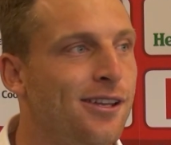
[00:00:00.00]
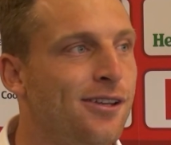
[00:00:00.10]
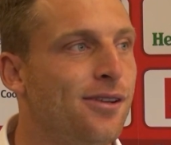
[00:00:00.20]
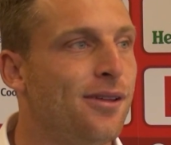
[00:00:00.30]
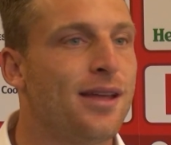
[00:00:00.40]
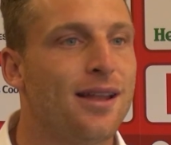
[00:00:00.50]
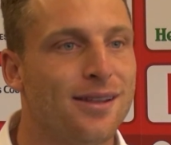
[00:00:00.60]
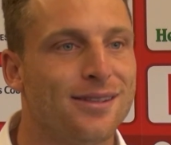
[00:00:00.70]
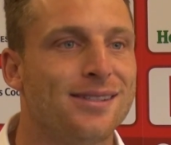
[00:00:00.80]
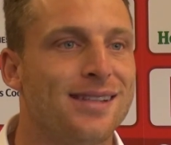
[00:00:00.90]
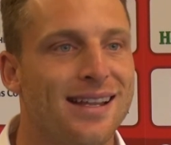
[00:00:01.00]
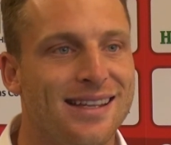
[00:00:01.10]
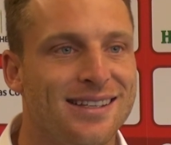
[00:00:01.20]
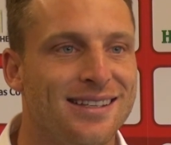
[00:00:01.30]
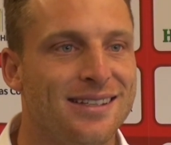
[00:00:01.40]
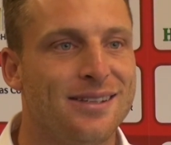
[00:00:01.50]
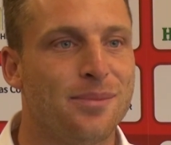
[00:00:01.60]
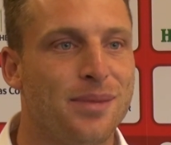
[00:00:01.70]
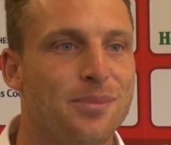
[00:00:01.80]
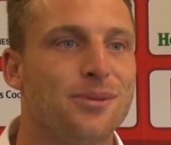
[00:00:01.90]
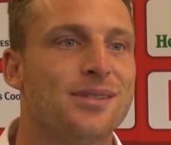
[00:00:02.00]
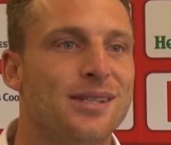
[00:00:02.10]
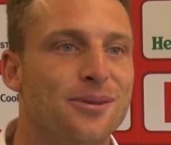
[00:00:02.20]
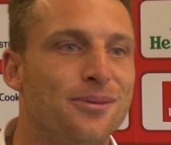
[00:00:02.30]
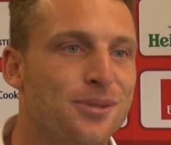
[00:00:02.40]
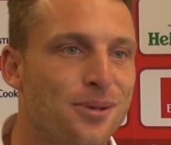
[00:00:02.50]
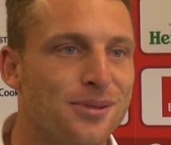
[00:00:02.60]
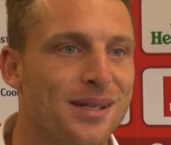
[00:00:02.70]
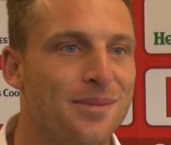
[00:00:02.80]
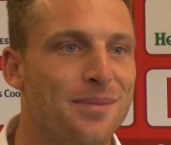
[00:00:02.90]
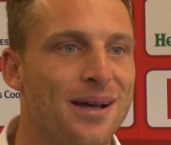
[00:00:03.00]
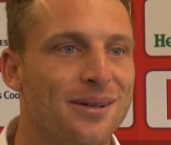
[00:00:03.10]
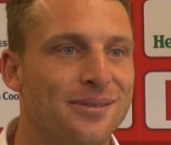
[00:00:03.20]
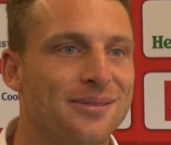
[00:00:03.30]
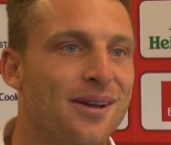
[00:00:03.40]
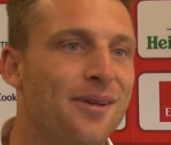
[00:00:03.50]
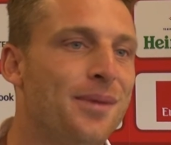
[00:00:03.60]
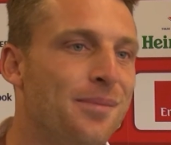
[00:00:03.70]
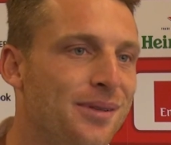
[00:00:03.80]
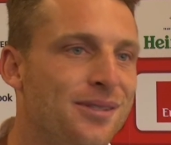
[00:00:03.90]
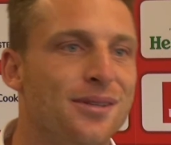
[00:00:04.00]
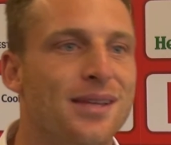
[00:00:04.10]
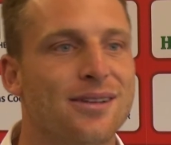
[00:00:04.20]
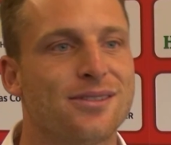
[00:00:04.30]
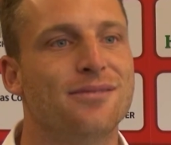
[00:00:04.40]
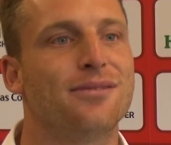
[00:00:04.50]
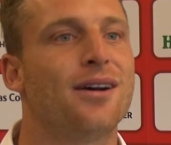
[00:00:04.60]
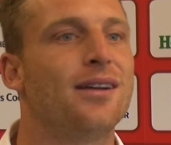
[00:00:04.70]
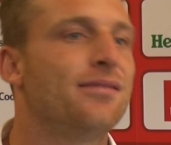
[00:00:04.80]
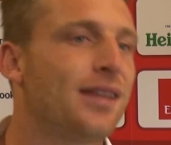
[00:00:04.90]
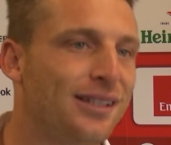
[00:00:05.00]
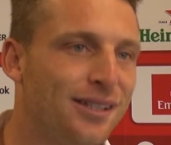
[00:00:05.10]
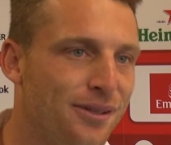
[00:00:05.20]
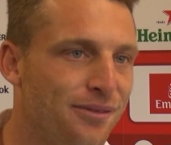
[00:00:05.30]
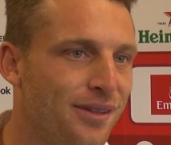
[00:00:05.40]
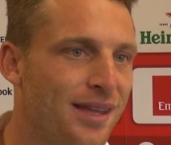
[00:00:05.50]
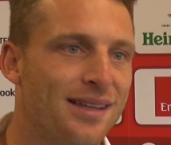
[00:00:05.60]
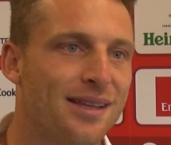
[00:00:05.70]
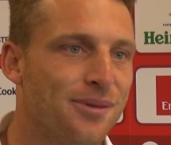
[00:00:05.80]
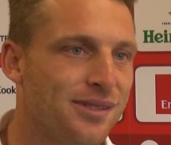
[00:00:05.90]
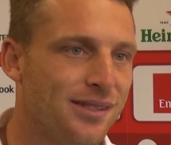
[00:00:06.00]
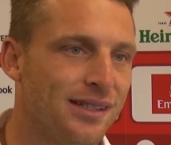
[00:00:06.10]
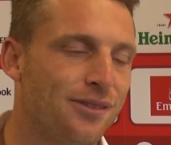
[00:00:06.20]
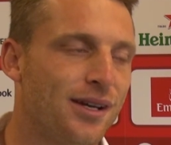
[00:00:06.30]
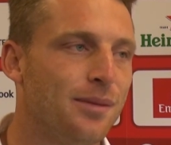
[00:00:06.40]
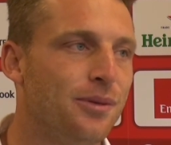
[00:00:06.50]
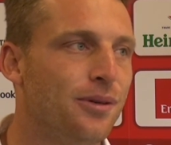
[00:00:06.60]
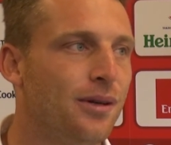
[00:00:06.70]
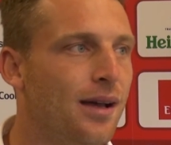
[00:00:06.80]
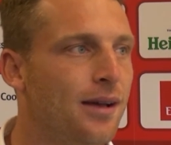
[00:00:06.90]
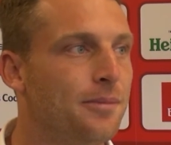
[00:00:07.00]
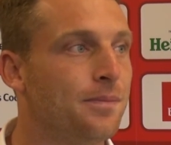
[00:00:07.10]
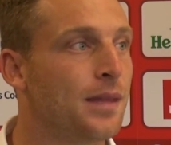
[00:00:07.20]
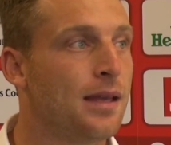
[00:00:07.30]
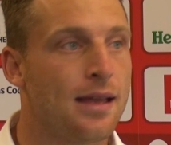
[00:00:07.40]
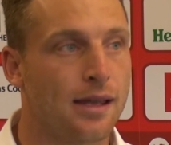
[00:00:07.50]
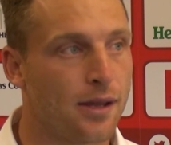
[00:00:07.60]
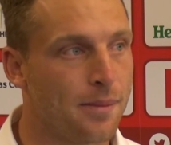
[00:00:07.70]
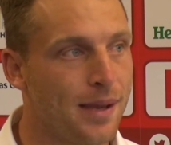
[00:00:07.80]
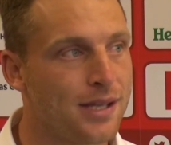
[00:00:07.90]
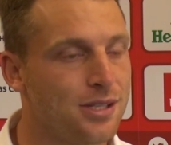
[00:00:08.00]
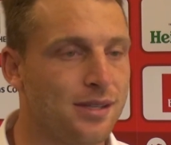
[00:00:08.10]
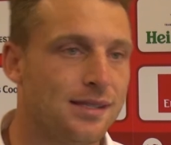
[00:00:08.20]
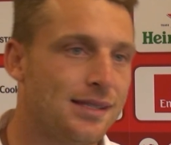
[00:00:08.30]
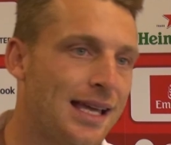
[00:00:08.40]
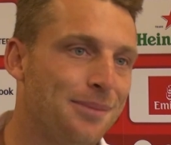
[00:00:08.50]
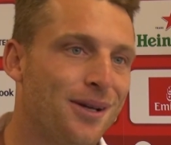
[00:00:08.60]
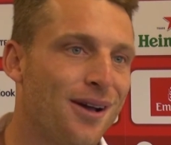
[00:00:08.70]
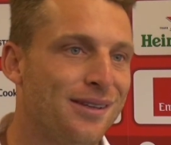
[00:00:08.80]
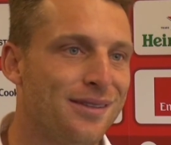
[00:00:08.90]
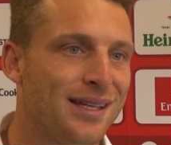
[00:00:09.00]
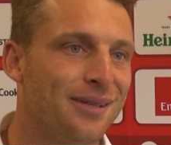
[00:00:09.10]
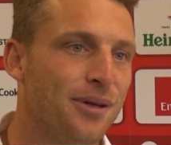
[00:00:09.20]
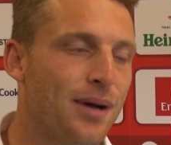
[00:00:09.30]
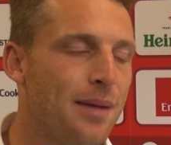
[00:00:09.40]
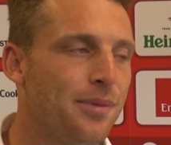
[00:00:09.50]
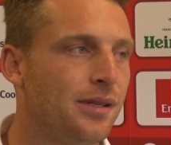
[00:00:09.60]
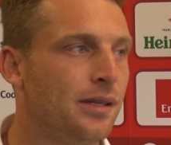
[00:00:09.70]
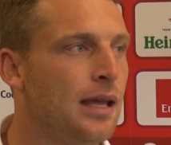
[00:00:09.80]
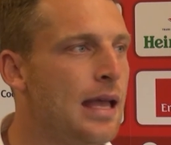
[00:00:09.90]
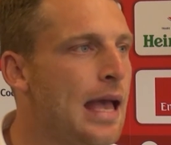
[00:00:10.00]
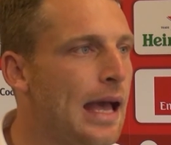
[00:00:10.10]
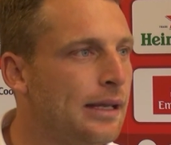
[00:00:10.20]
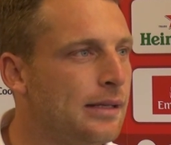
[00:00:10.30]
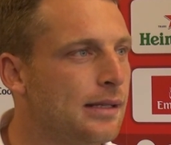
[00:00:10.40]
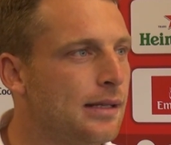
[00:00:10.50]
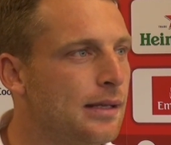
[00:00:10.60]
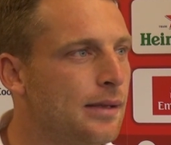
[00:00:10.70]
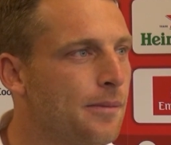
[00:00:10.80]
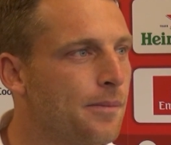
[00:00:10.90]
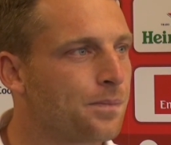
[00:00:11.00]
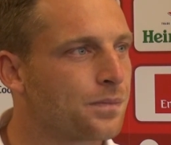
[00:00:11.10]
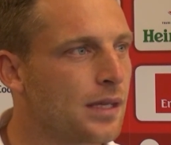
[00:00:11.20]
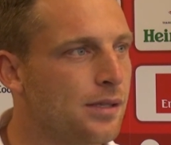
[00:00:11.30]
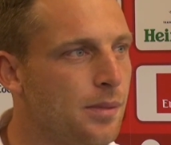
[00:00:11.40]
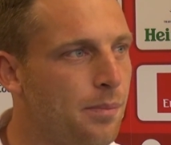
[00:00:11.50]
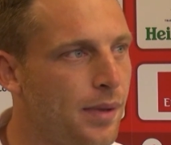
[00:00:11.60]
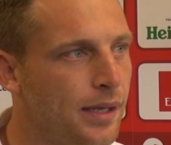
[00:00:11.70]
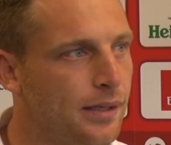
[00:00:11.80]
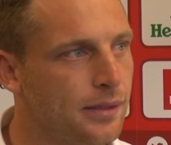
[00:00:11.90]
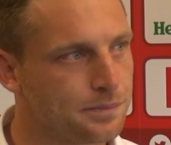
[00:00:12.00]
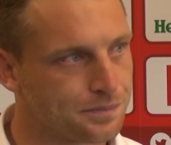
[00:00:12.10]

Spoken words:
you know, they'll understand, and, you know, people still talk to him about, I remember 2005, thank you for that, that was incredible. And I imagine the same kind of thing will happen. And it's a big,